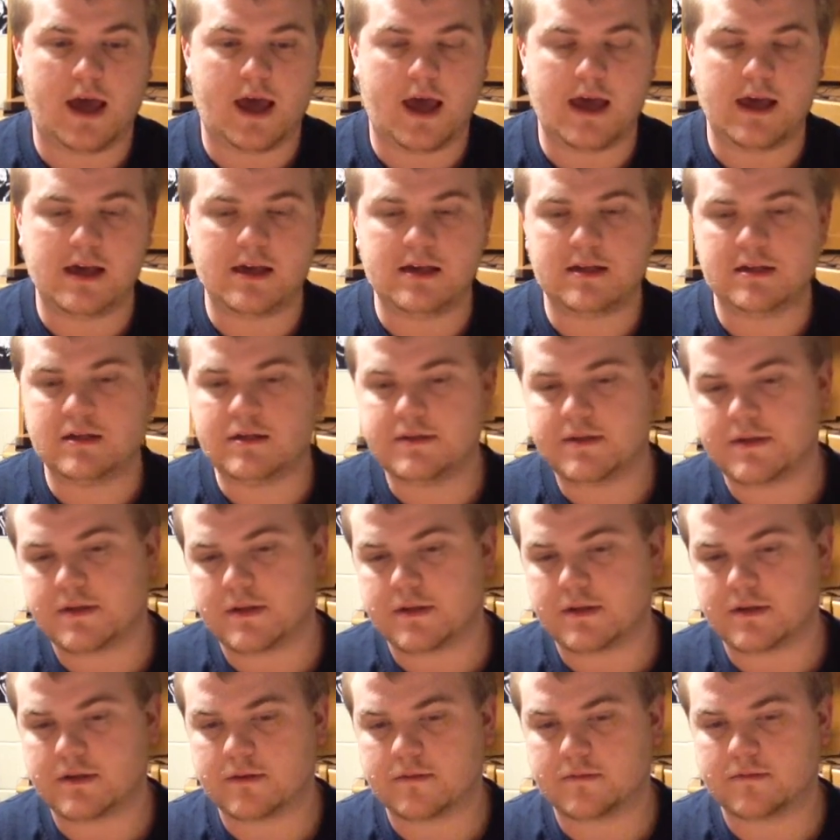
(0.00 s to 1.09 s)
and
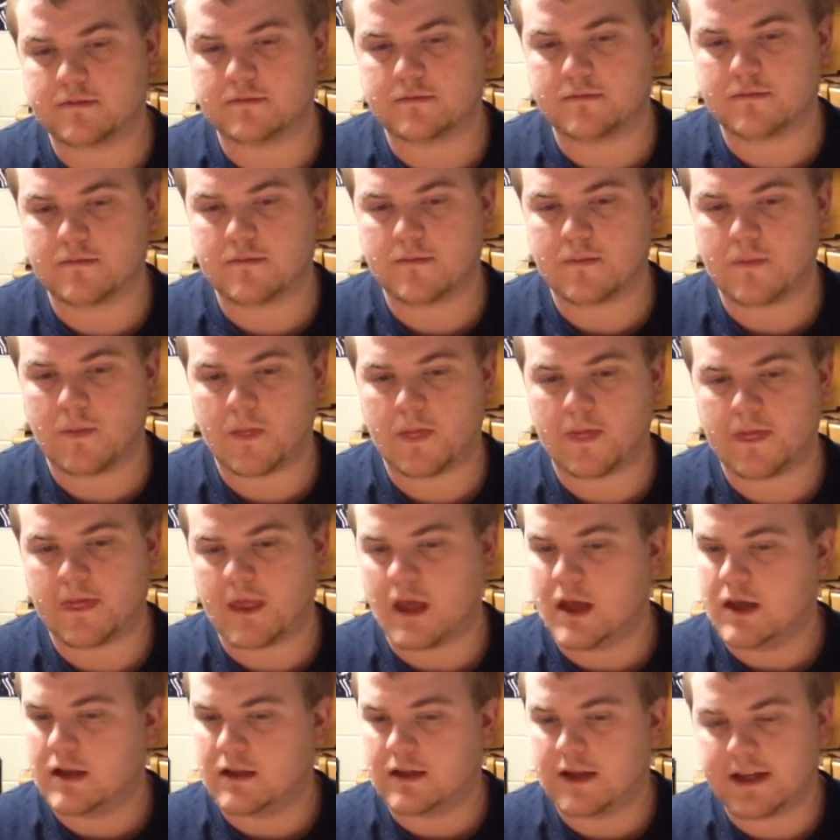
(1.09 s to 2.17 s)

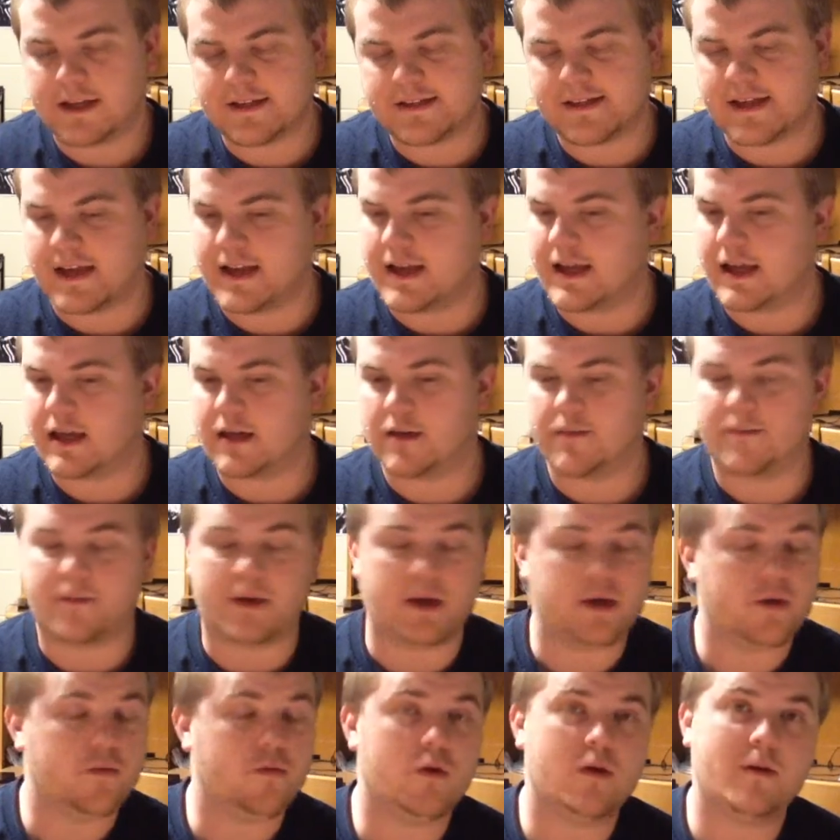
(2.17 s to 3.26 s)
like I said, it can
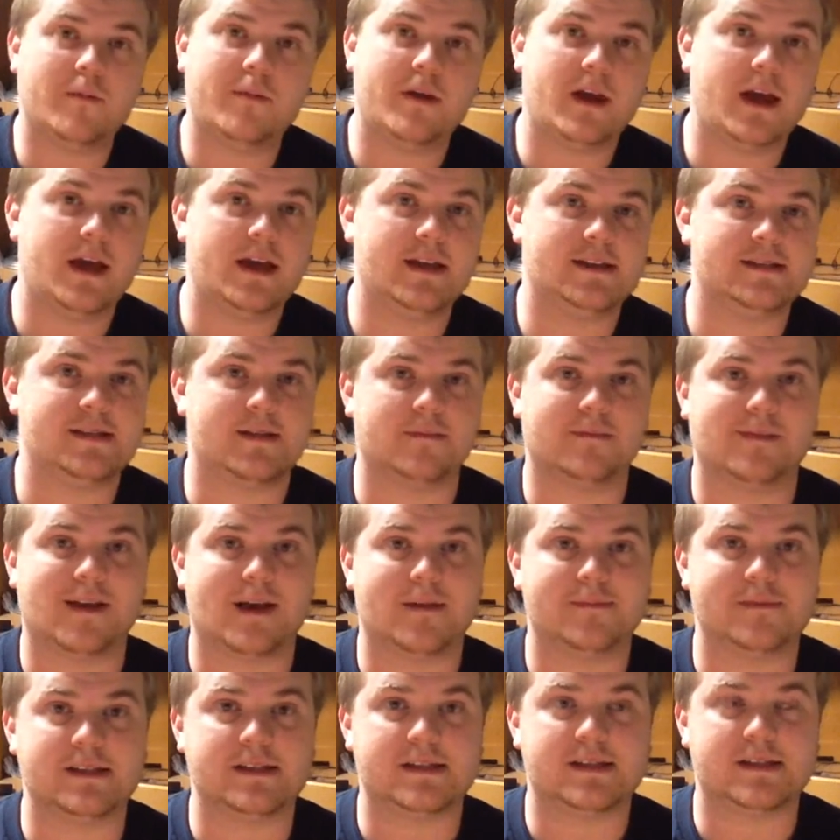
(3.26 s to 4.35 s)
be a warm day,
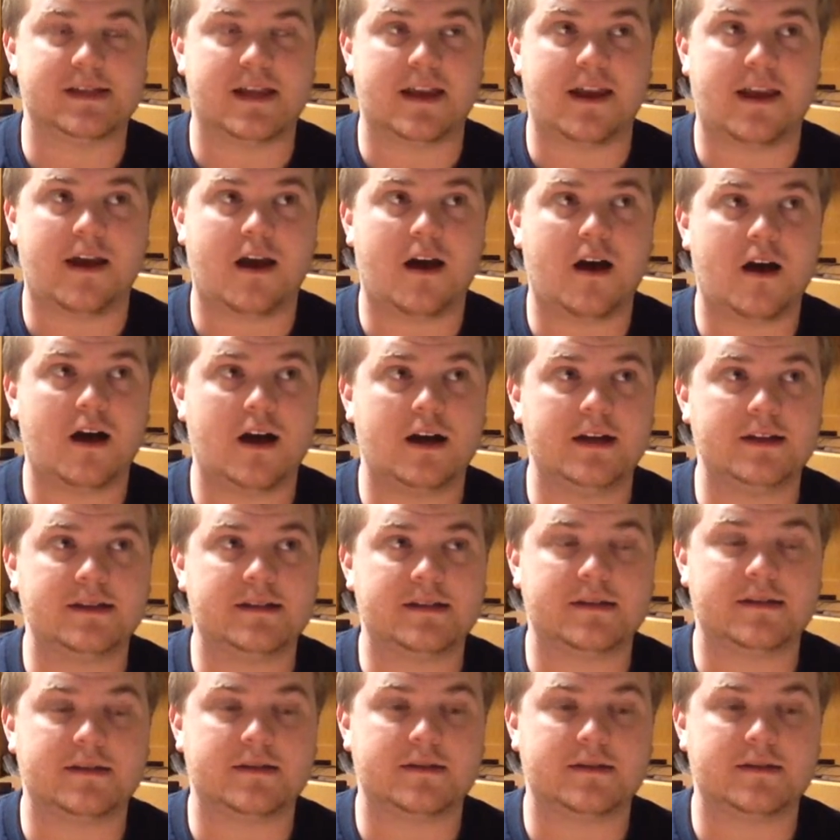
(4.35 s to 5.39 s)
sometimes it's not.